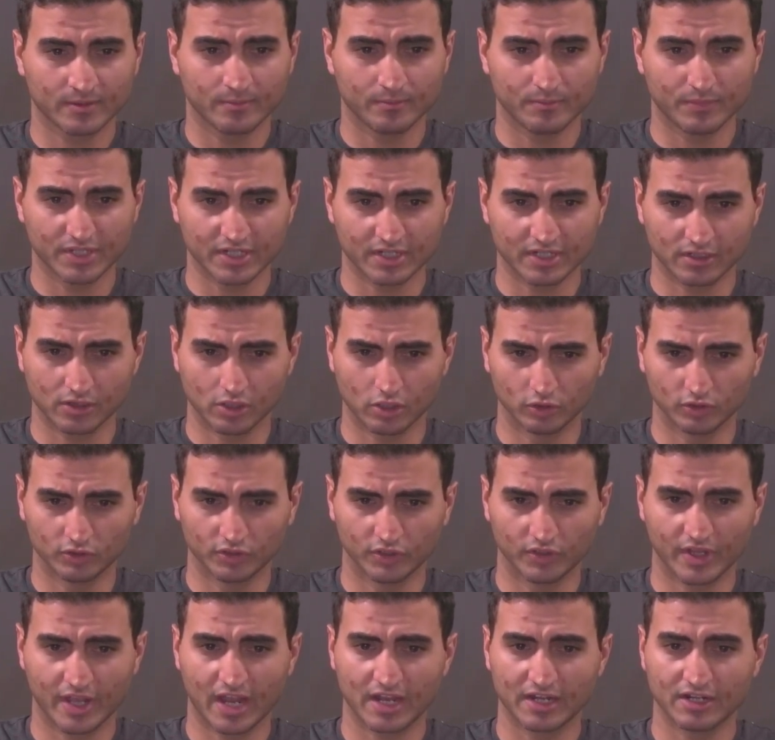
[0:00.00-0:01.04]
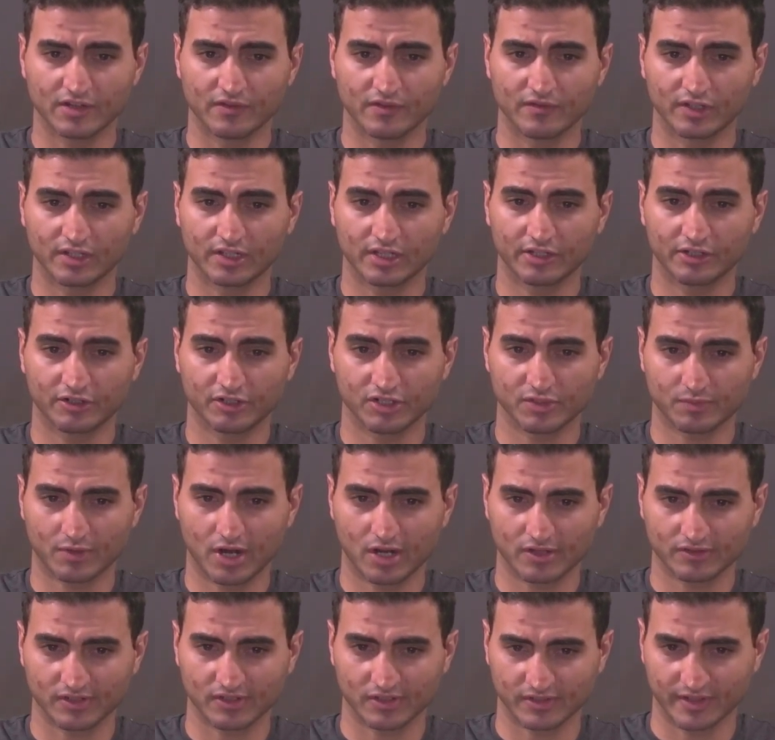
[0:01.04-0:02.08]
Being close to the end of the clearance
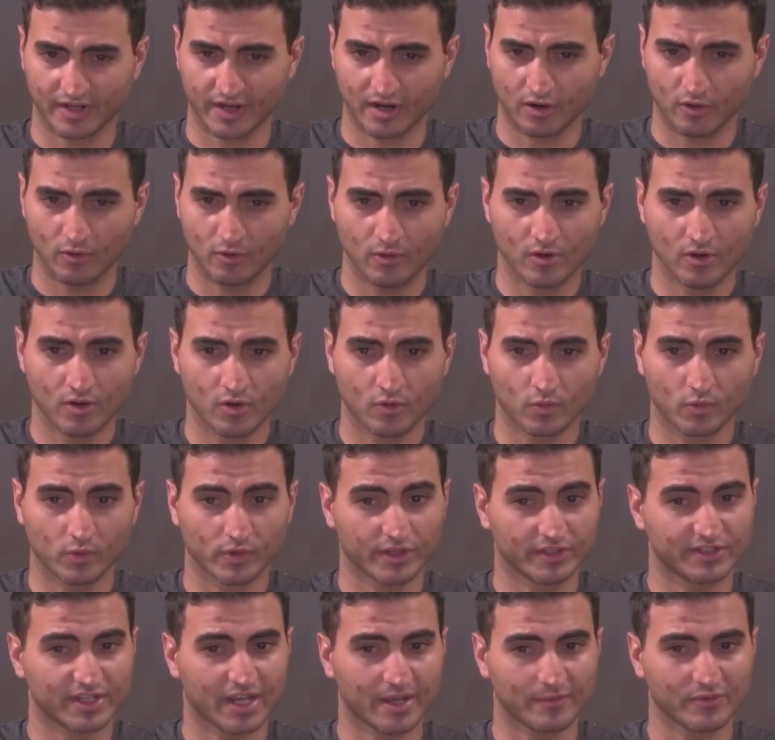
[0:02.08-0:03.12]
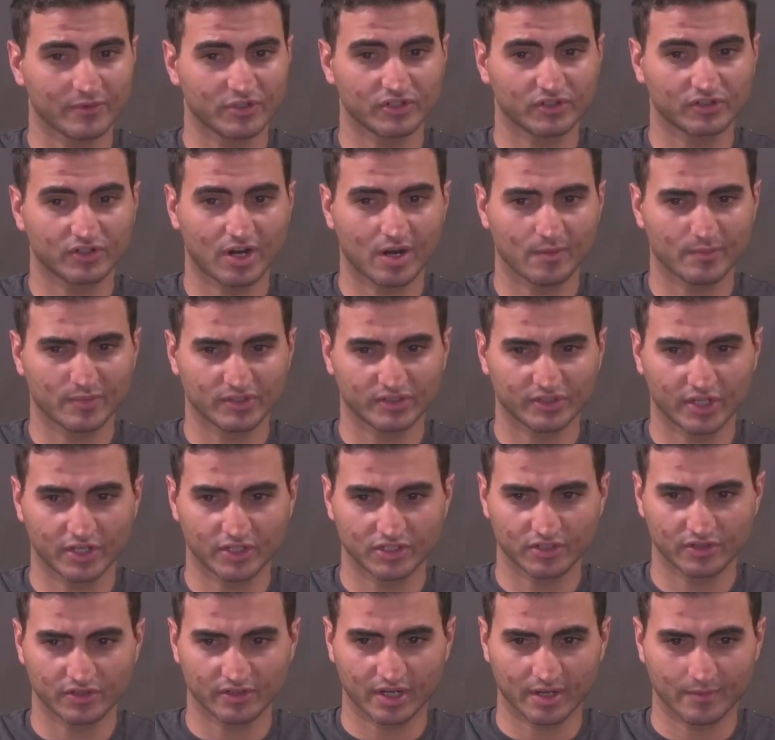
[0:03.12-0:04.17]
process now, where the damages
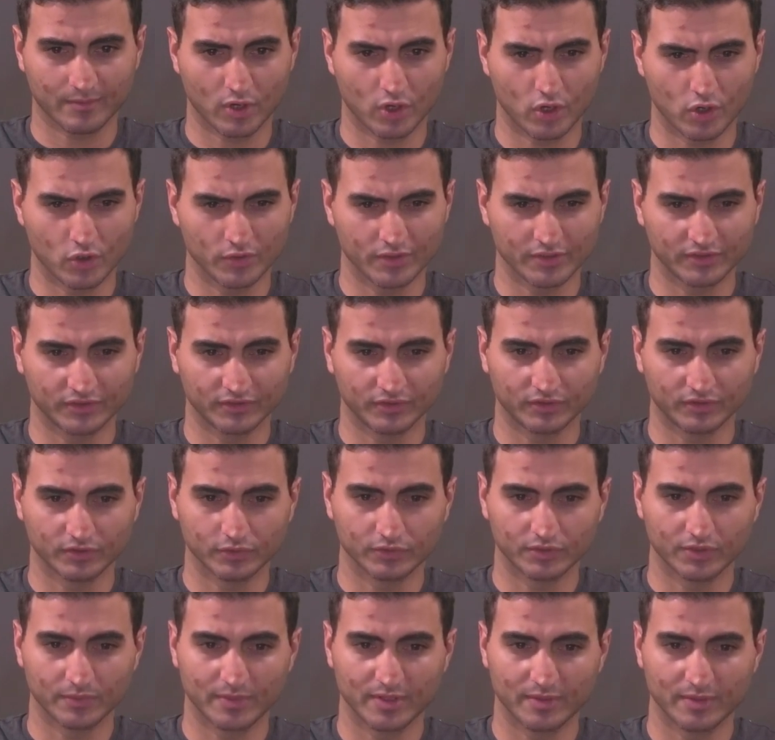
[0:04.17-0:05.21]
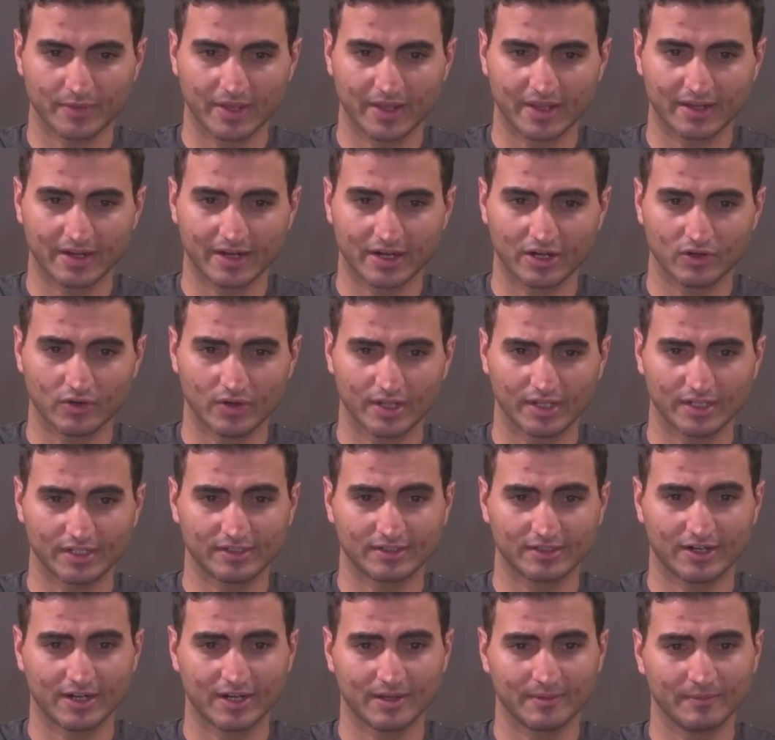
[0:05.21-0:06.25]
compensation that I'm owed is due to be paid out
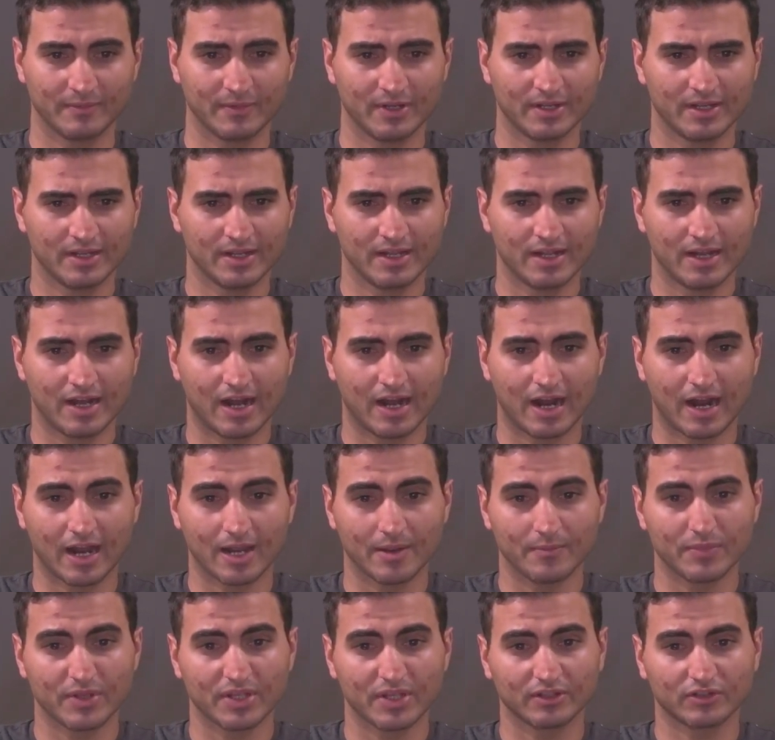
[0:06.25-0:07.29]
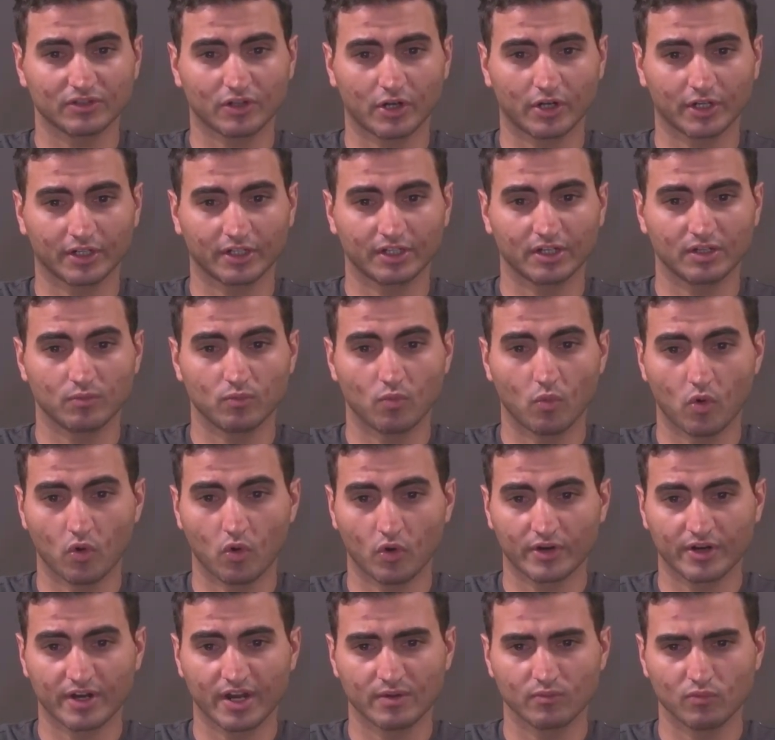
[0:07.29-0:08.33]
anytime, I am being targeted
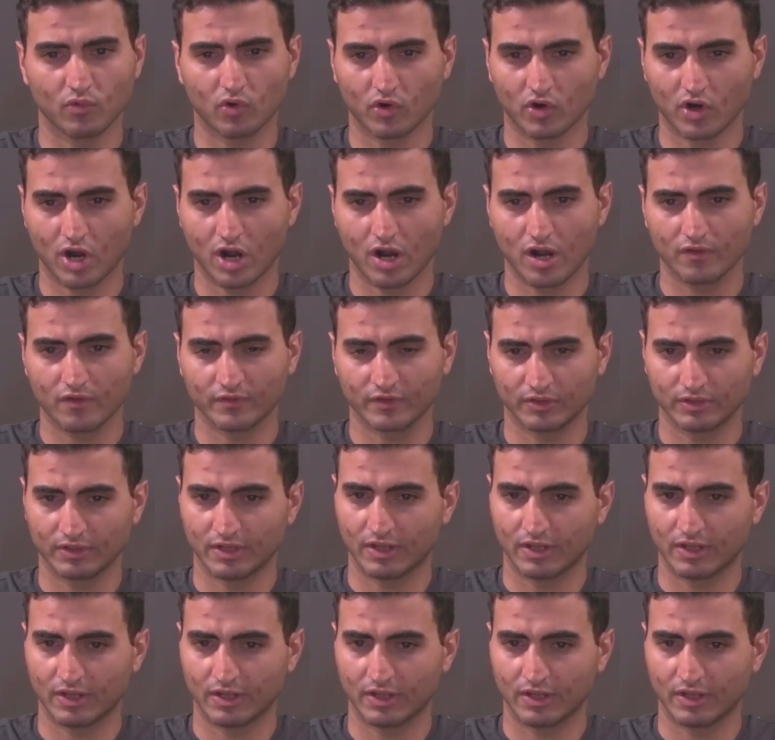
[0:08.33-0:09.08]
more and more often